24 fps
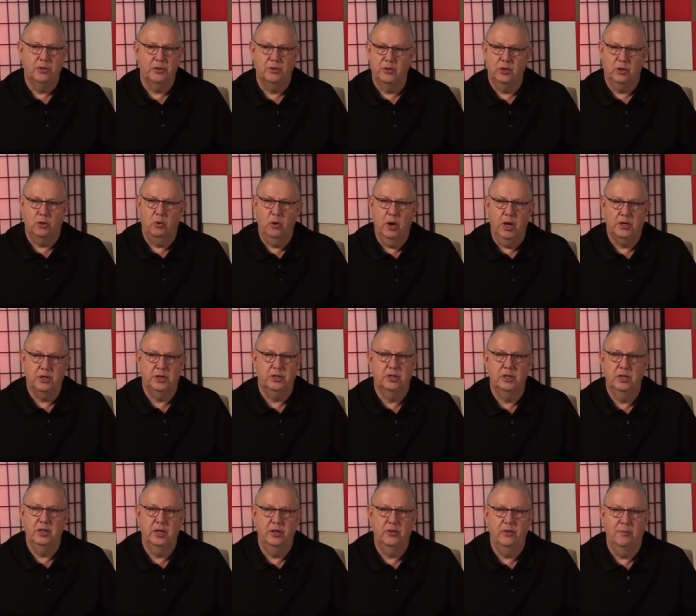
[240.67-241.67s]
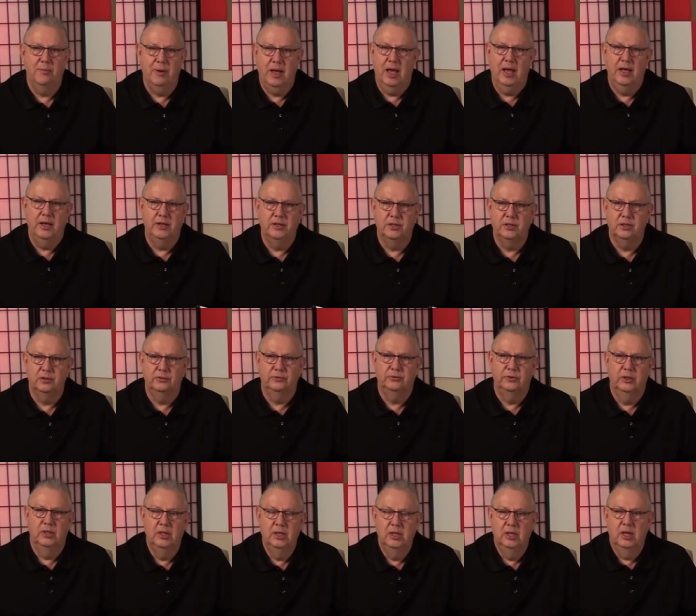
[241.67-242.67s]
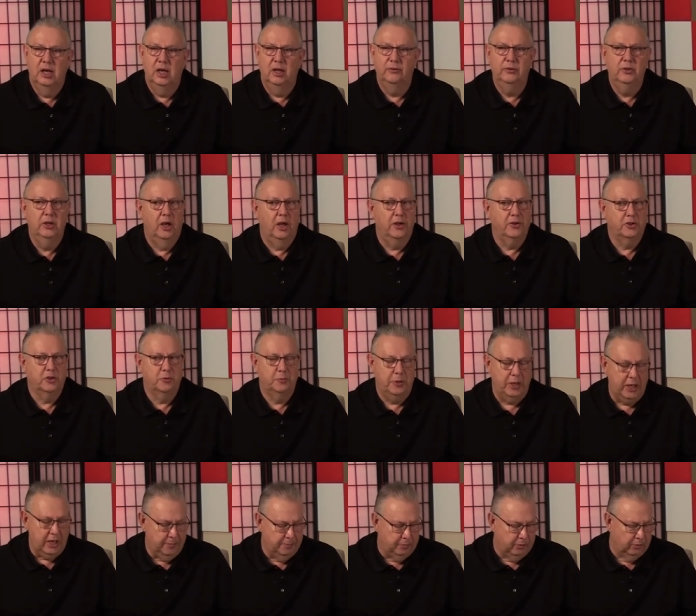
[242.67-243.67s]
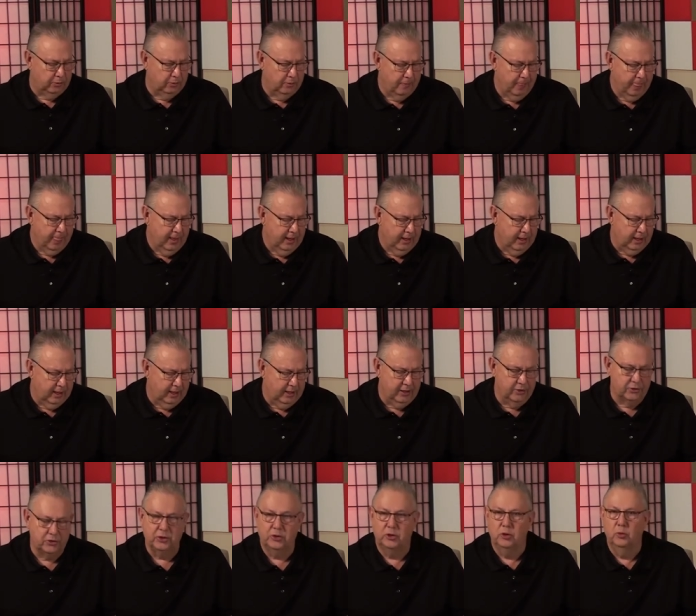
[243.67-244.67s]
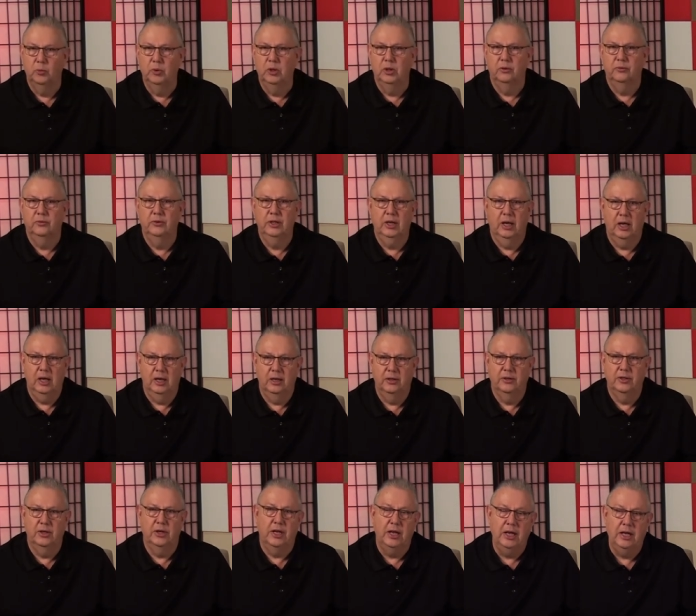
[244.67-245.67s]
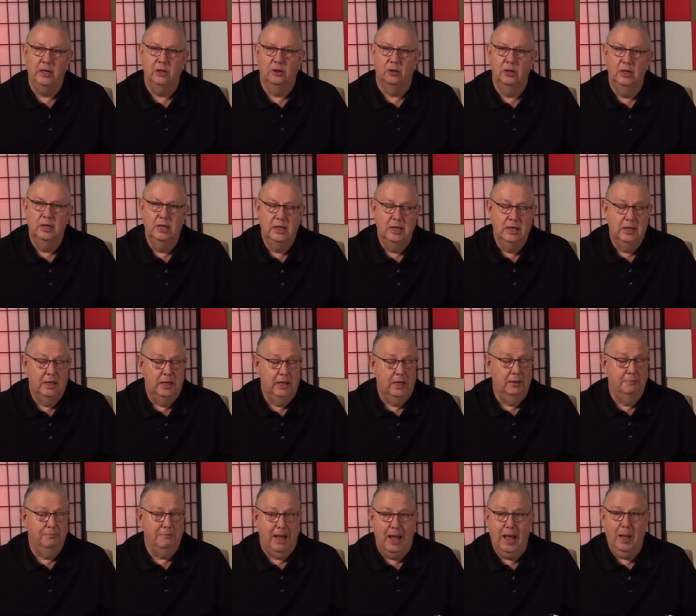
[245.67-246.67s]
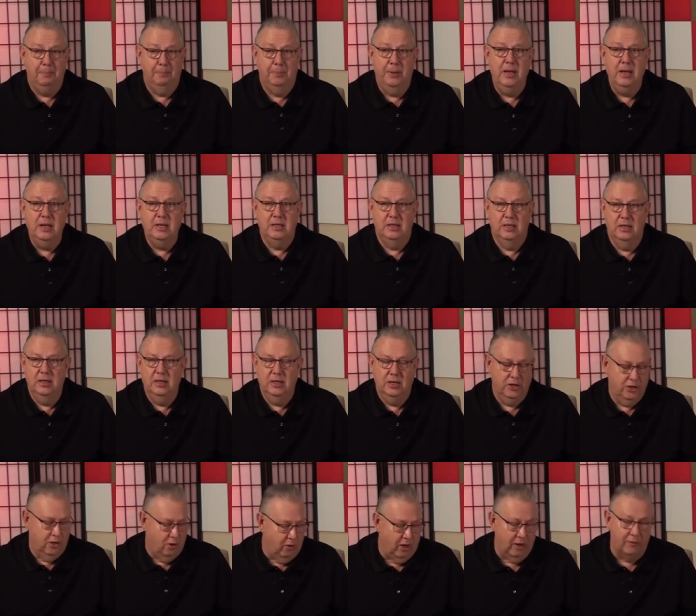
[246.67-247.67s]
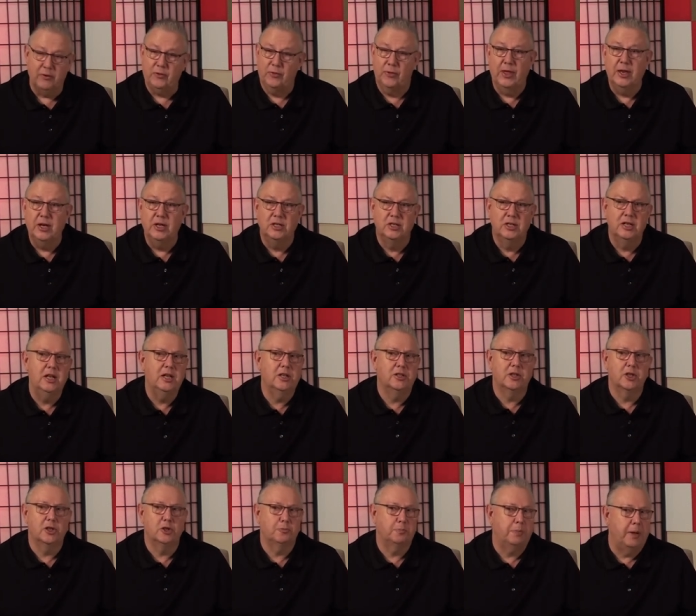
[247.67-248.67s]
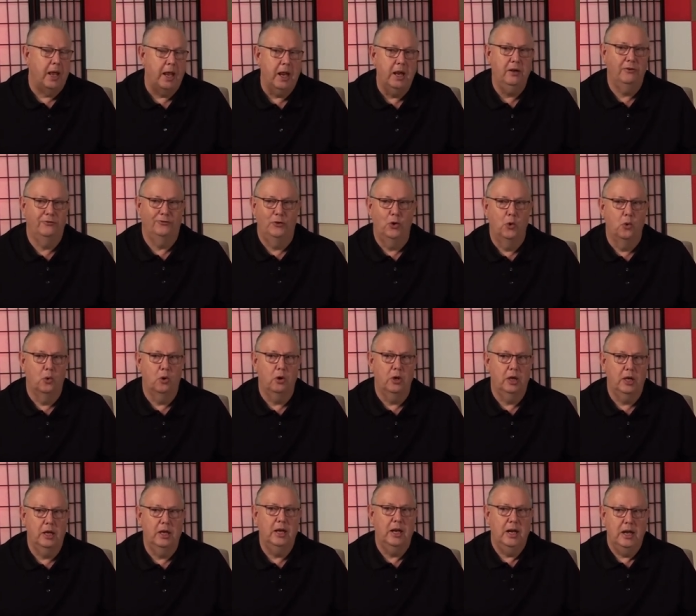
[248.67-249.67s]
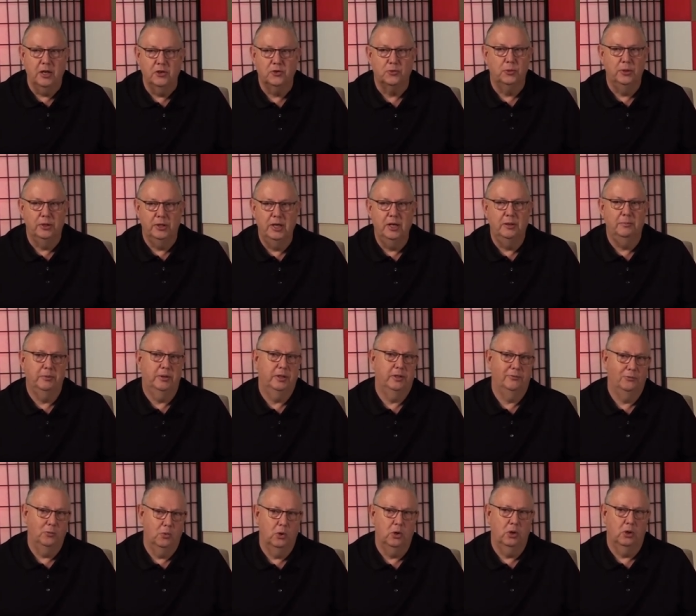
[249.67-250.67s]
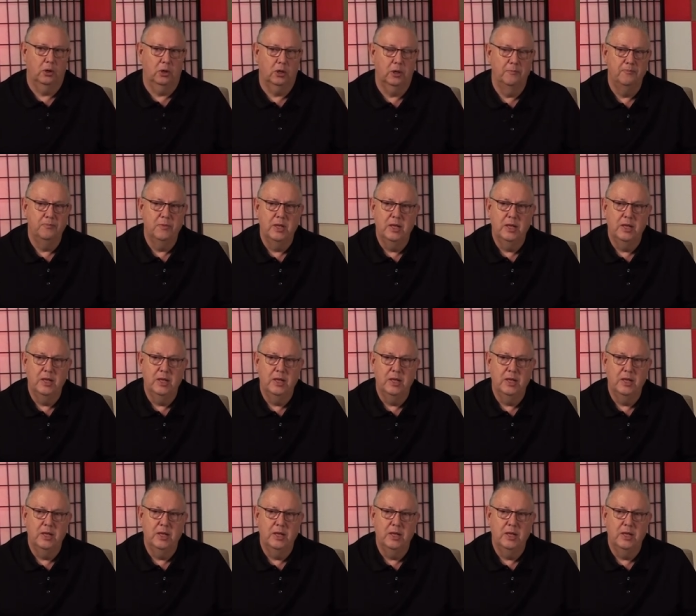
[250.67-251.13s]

there's a question in the minds of, of God's people uh, is it the will of God to heal? In my opinion, you know, everything Jesus paid for in his redemptive work